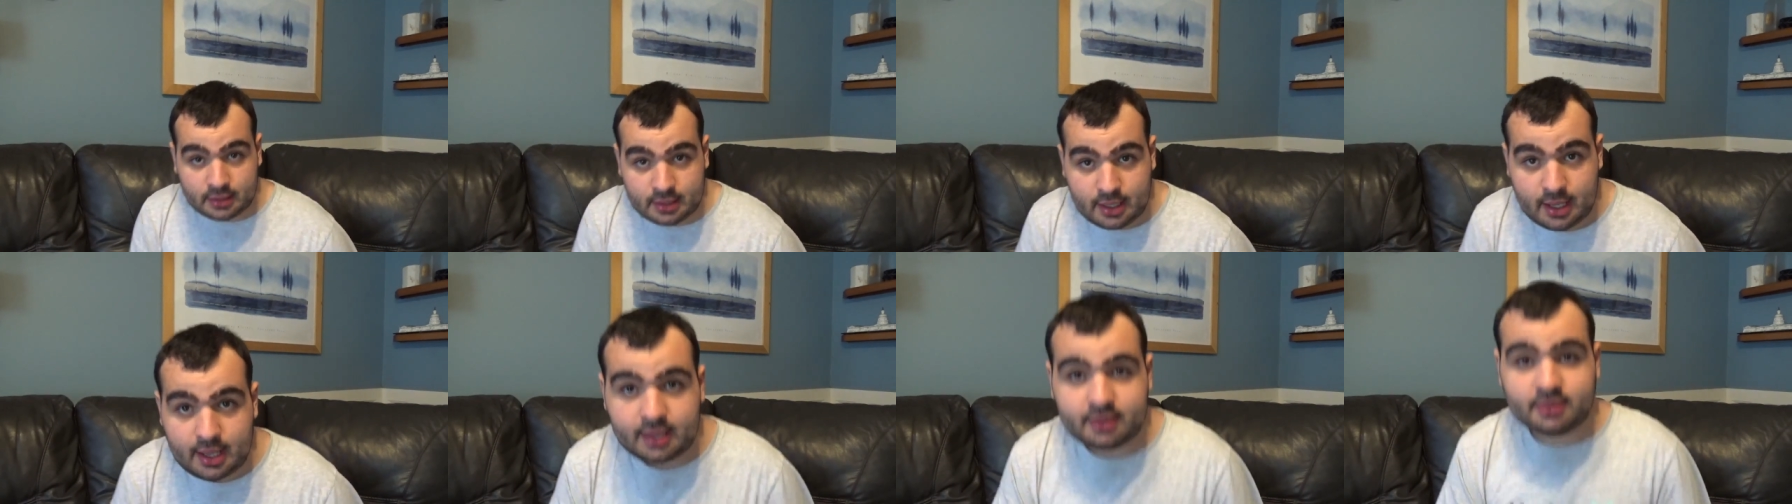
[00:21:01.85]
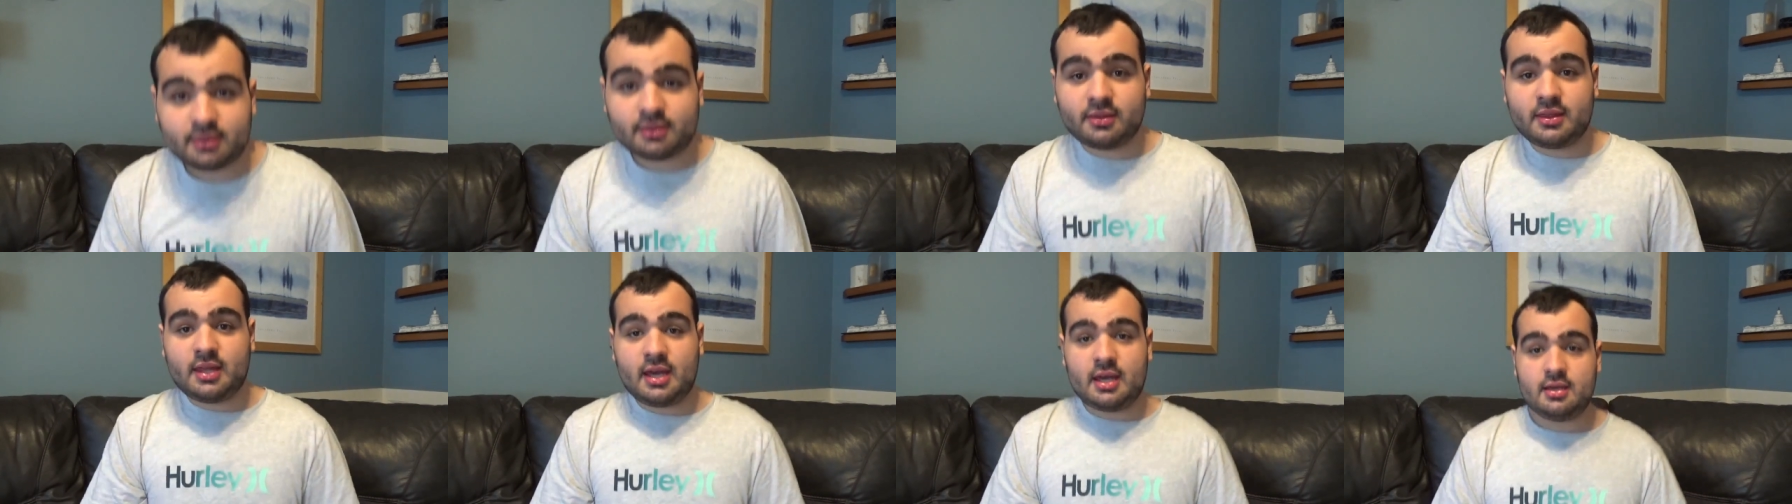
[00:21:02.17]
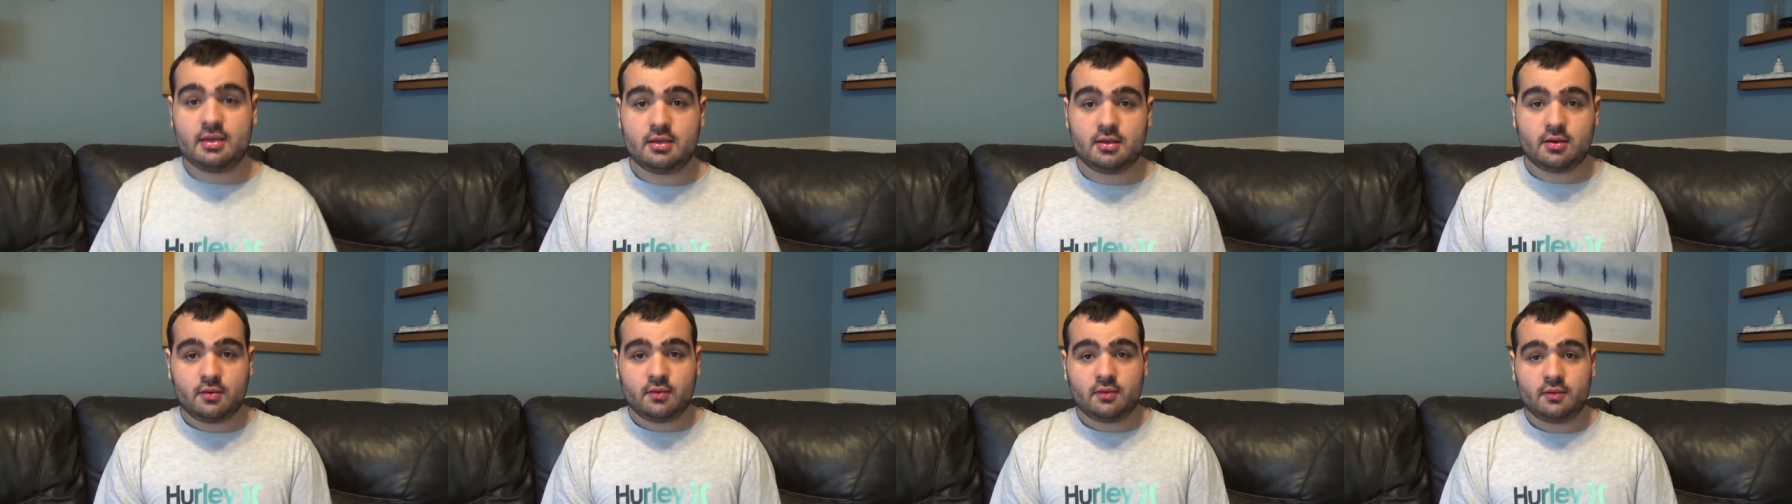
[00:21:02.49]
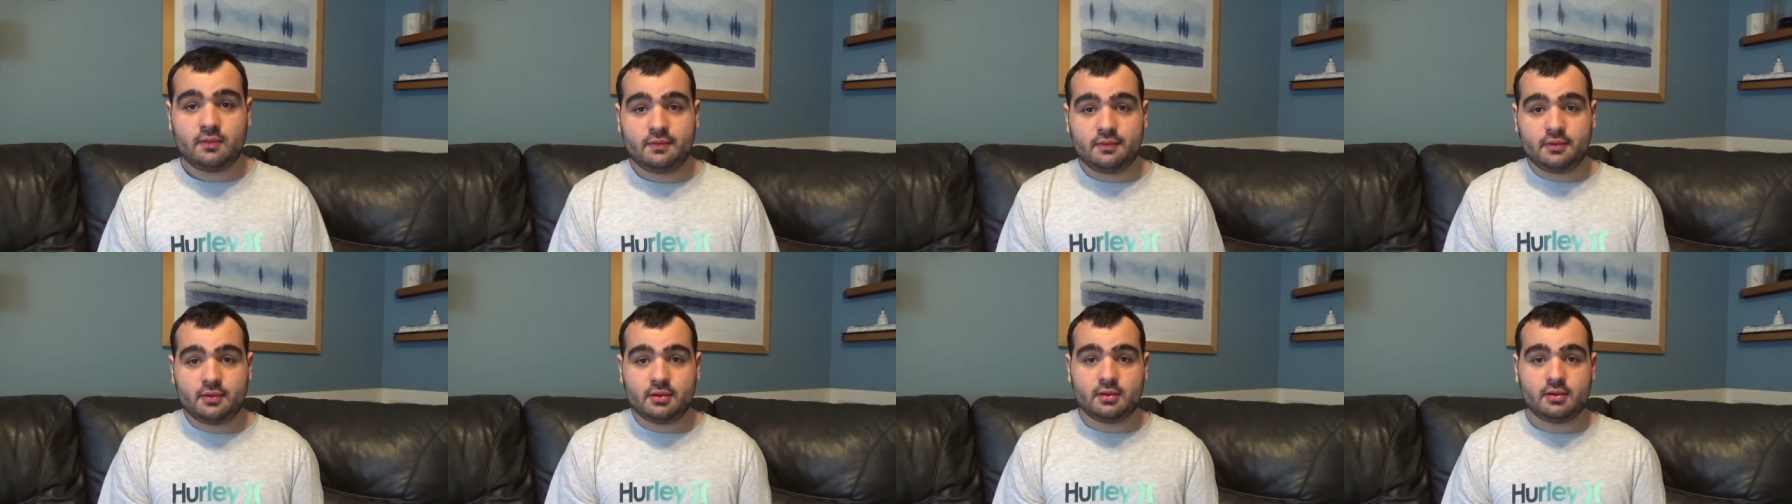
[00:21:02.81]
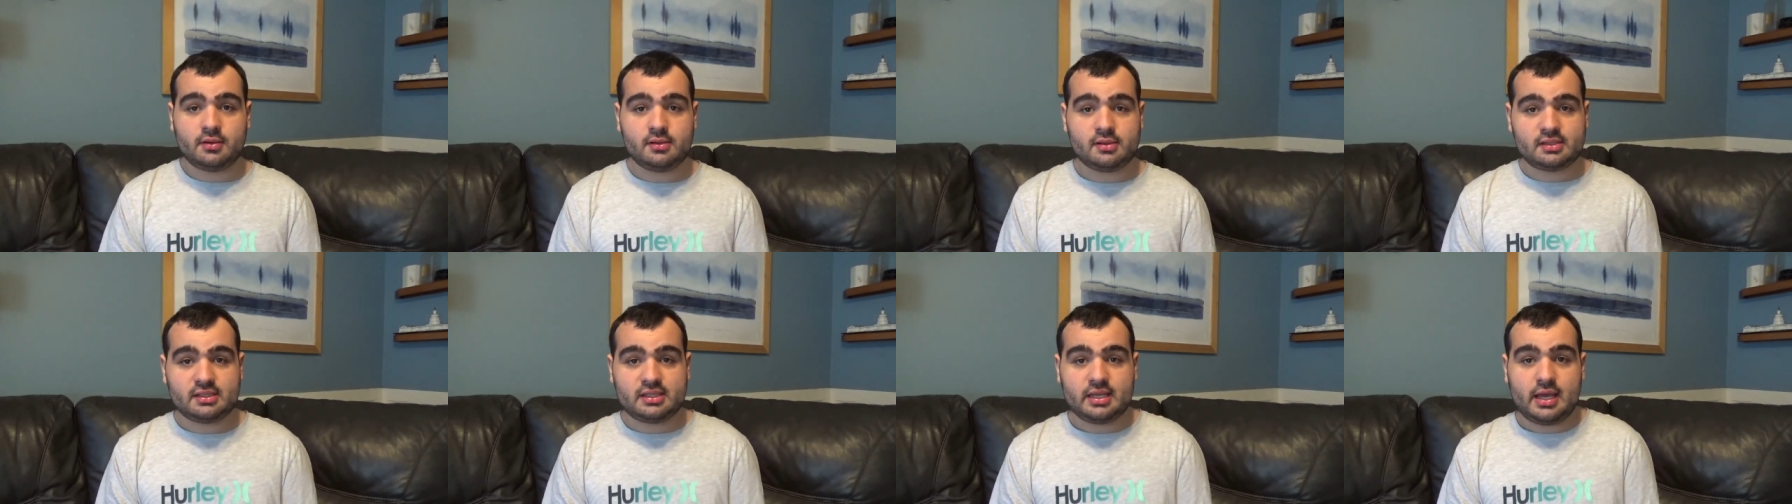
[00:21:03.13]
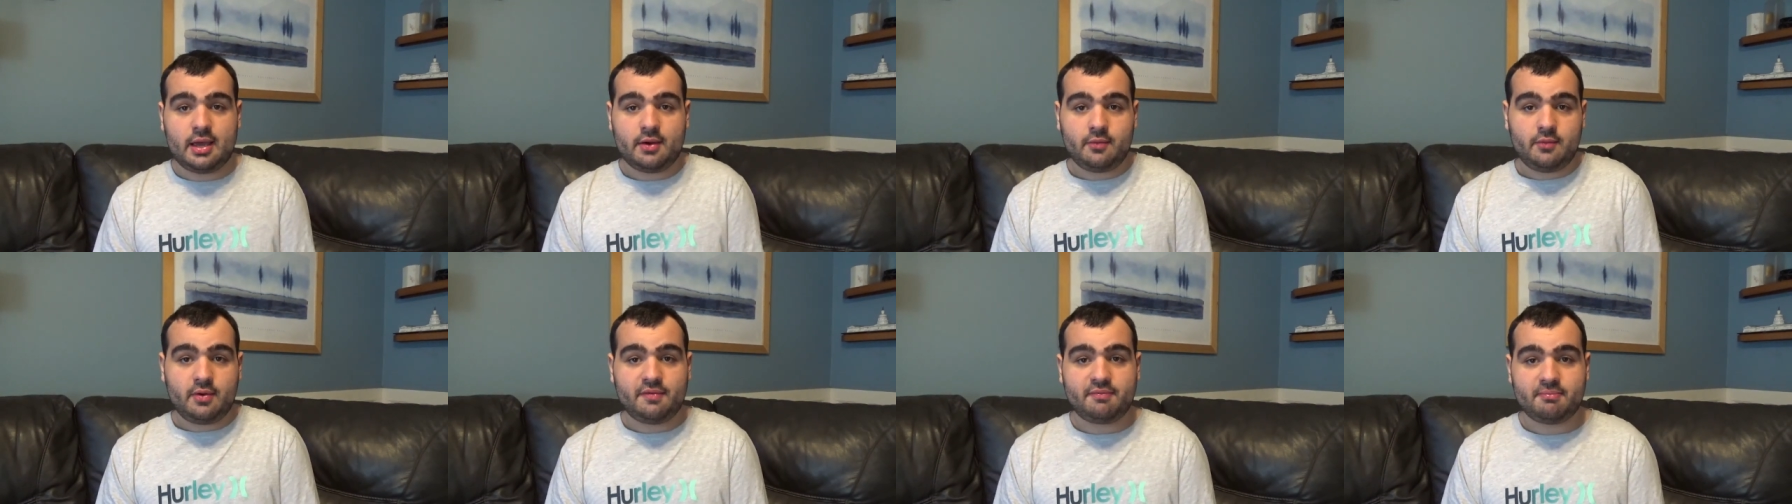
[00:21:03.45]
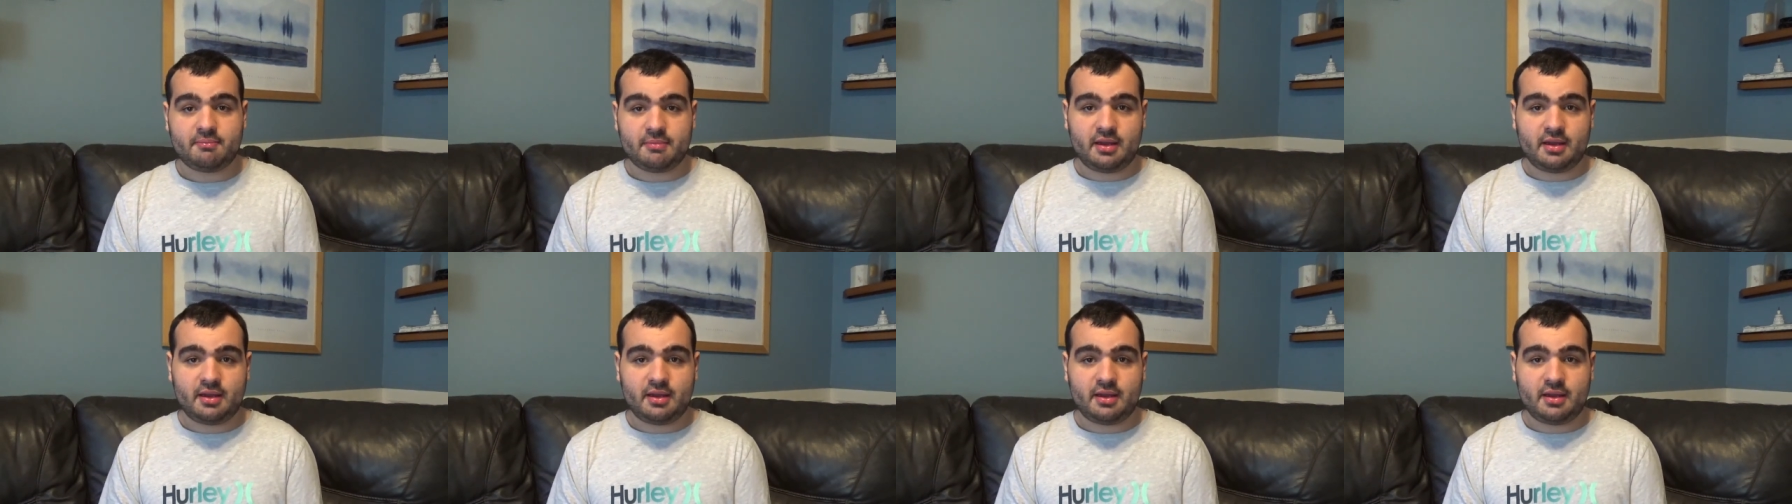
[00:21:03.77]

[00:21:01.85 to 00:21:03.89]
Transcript: And thank you for staying with